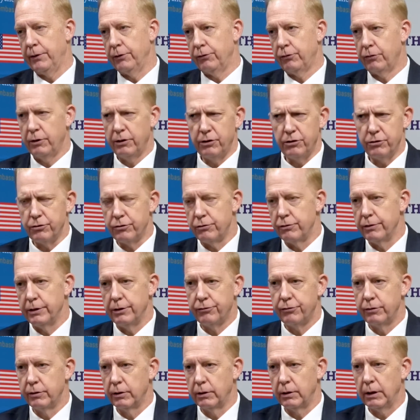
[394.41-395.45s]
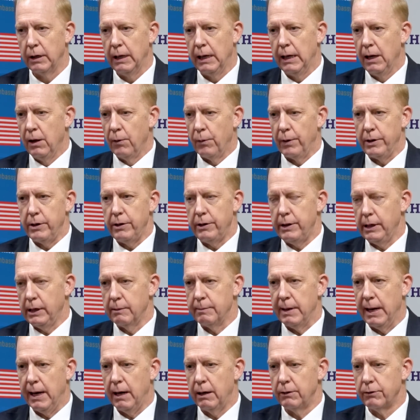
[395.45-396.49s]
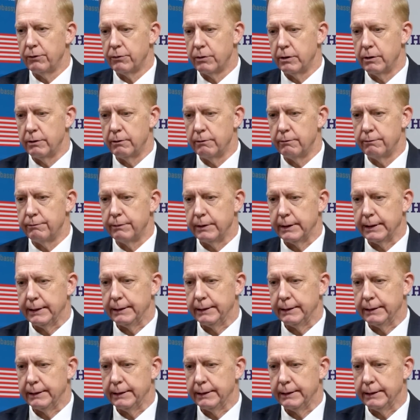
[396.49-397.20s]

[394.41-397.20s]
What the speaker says: There's sort of your traditional, when you think about sort of